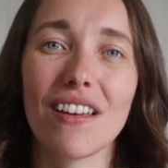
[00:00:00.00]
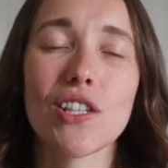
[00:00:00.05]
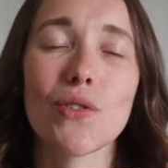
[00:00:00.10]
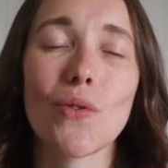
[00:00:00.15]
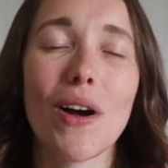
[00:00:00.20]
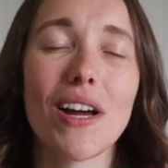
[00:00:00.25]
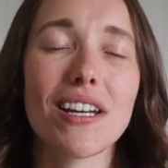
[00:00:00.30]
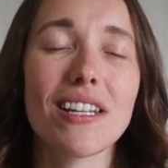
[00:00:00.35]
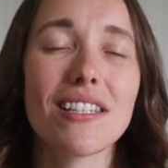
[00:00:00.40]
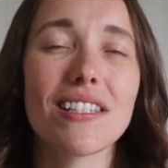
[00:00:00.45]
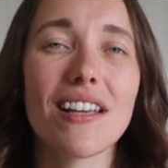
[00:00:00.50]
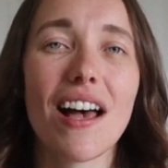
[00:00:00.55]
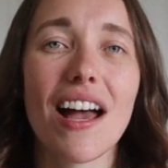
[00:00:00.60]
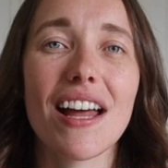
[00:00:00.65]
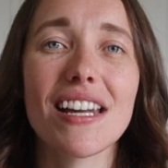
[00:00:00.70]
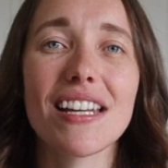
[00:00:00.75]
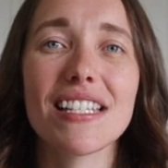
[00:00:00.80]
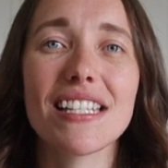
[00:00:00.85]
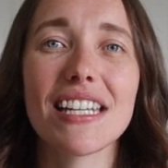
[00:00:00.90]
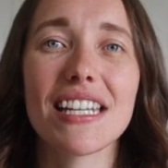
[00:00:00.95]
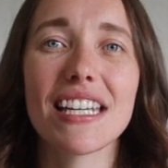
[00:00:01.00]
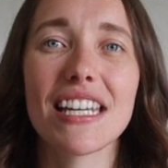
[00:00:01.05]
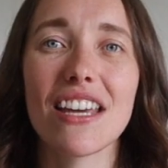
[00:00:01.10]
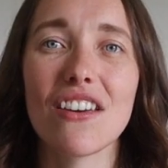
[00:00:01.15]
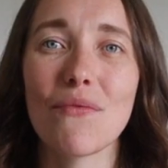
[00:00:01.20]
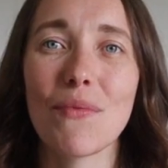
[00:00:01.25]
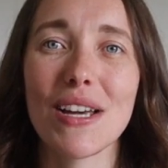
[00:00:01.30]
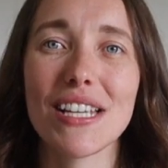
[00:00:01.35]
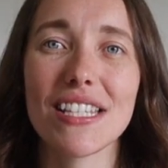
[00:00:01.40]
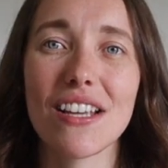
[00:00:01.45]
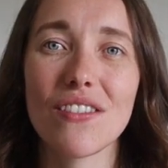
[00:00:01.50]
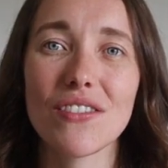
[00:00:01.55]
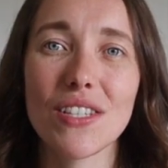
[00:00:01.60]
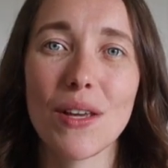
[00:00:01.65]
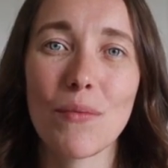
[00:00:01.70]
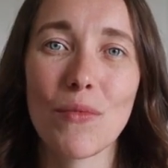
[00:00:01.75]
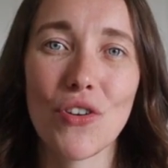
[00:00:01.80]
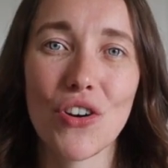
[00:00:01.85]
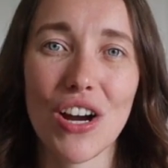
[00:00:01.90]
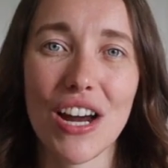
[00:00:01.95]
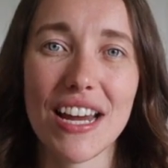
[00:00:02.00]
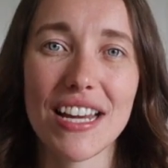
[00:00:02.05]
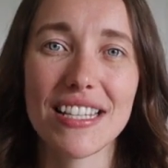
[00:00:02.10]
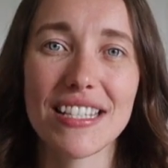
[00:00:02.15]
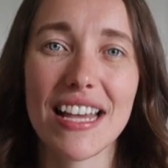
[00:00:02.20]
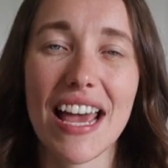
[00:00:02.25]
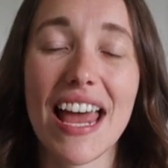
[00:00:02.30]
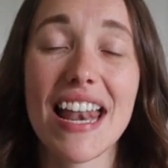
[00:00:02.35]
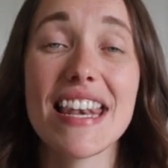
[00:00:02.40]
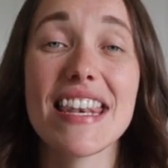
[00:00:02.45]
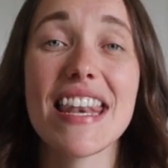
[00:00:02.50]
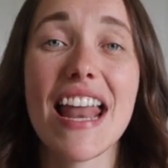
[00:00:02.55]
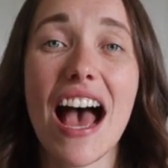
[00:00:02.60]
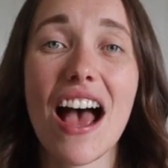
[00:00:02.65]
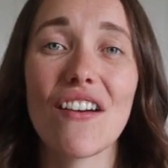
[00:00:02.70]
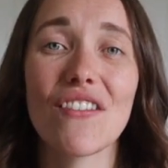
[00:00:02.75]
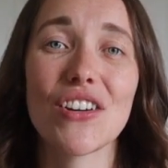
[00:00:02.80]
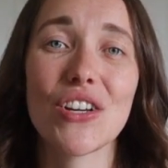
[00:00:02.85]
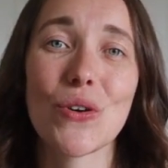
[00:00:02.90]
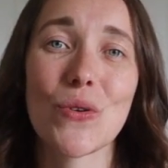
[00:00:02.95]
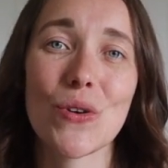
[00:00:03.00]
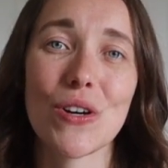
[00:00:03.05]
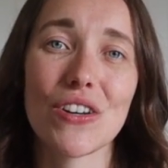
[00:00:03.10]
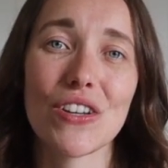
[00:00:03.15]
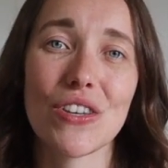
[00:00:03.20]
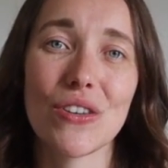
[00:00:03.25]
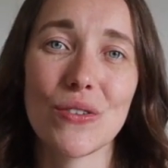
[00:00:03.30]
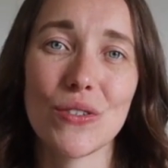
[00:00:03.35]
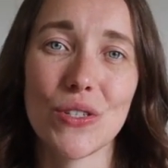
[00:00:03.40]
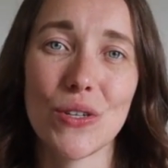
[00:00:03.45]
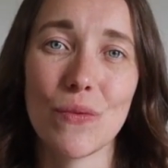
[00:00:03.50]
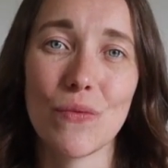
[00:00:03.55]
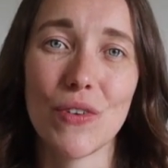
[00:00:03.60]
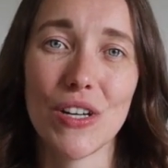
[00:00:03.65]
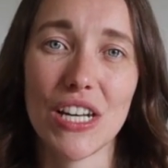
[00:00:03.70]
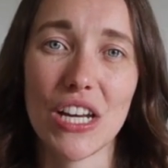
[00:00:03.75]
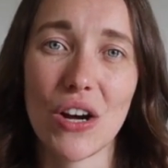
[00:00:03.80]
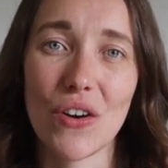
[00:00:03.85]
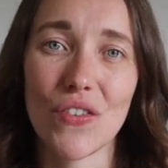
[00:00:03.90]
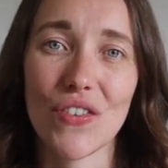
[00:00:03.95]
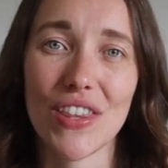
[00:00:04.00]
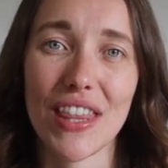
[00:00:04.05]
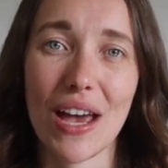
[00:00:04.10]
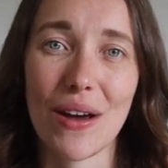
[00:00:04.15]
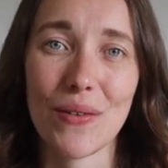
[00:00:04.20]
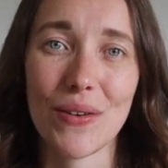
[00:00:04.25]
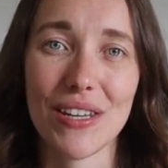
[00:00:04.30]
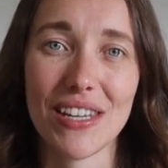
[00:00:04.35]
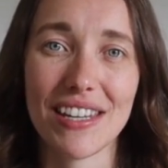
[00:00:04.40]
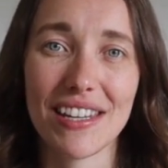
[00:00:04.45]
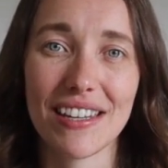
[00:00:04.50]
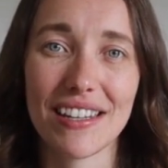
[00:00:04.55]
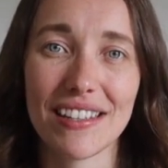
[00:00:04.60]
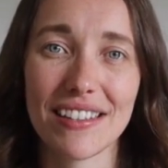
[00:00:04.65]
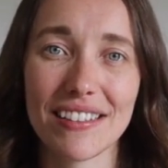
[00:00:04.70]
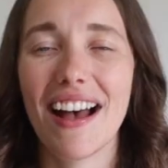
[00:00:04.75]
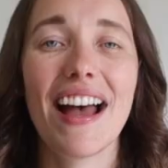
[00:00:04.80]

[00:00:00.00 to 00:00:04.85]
So I decided to give myself some grace and not record a YouTube video for that week.